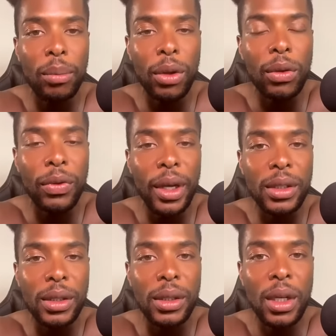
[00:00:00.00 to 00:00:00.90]

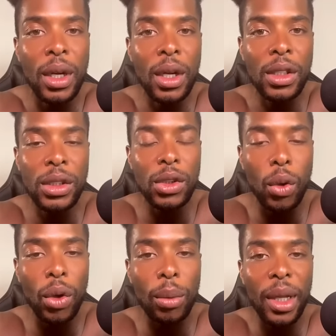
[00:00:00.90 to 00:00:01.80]
Blueface's
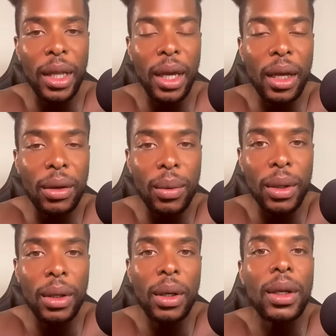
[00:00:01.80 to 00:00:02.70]
dorm and the other one,